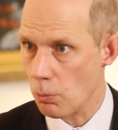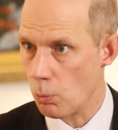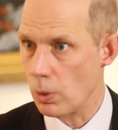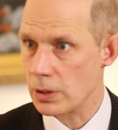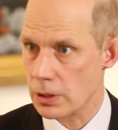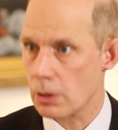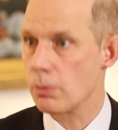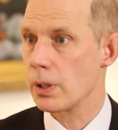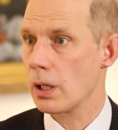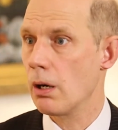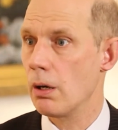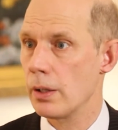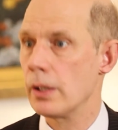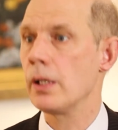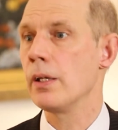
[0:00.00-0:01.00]
what's going
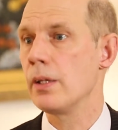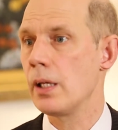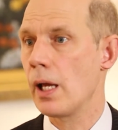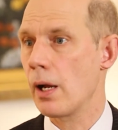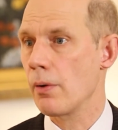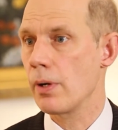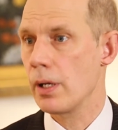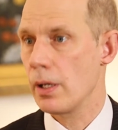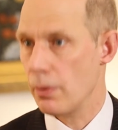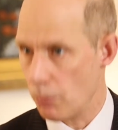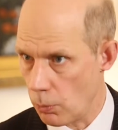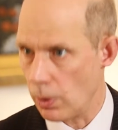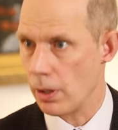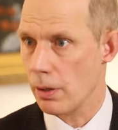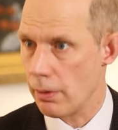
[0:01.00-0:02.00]
on in the area
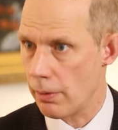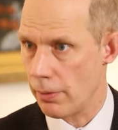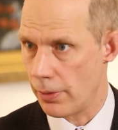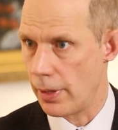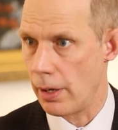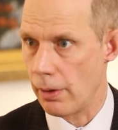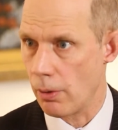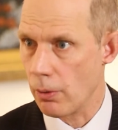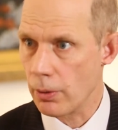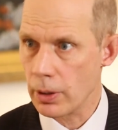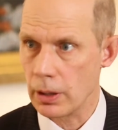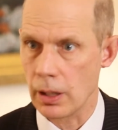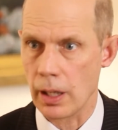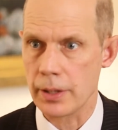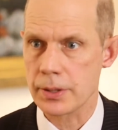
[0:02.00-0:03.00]
where they are
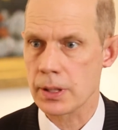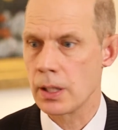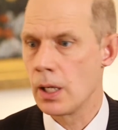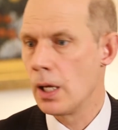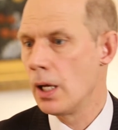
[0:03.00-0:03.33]
organized.